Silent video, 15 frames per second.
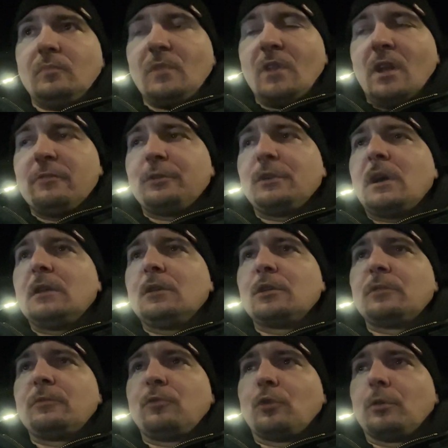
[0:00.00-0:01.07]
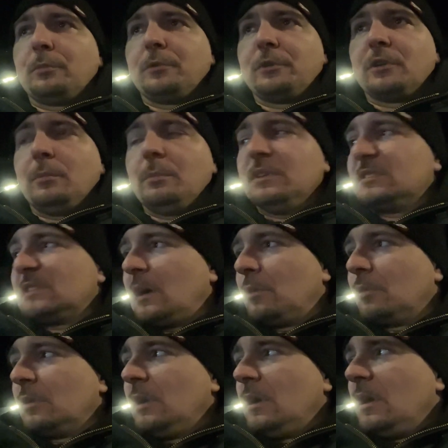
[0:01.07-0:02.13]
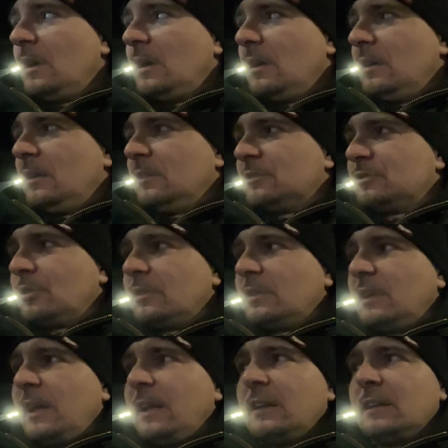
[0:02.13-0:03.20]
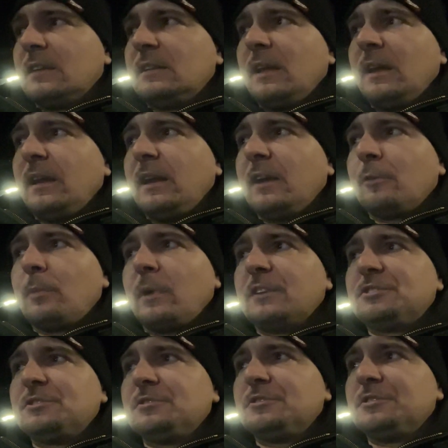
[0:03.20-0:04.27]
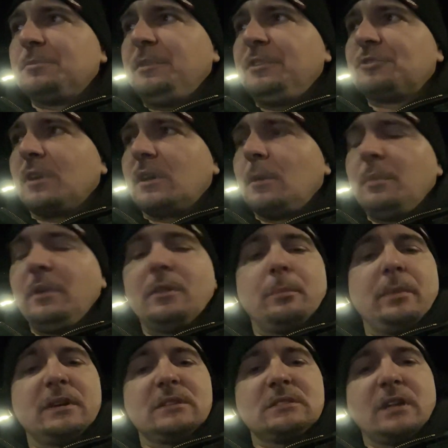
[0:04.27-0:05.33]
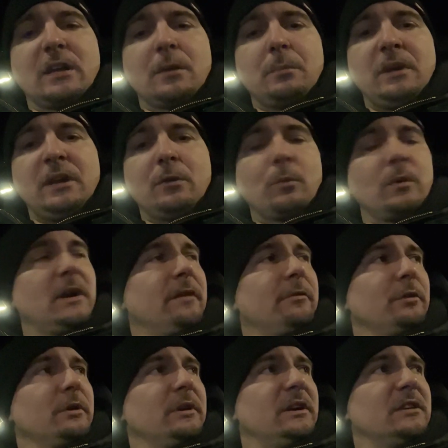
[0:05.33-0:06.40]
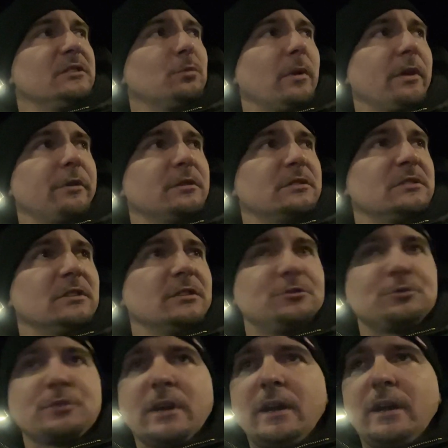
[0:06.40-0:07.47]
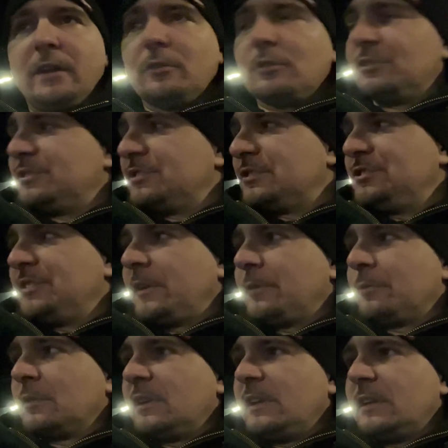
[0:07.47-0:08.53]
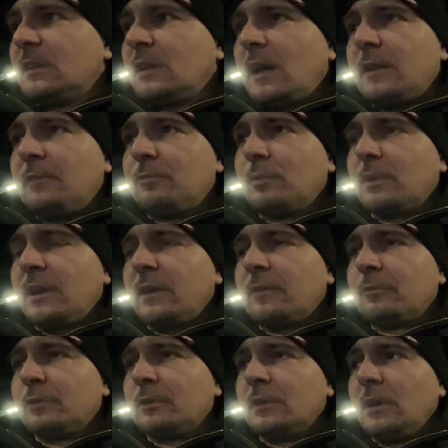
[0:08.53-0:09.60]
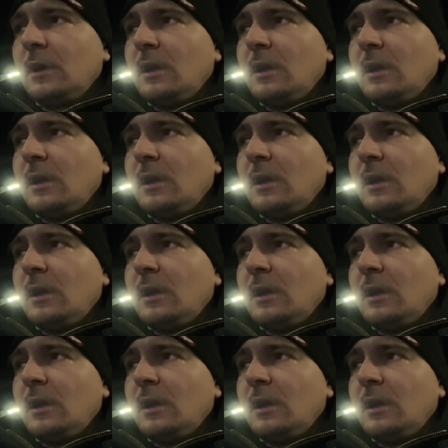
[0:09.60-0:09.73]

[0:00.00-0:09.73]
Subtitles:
If you're not looking for them, you're gonna miss out. So at the end of the day, everybody should just be trying to be the best they can be, whatever it is, whether it's in the trade or just generally in life, whatever.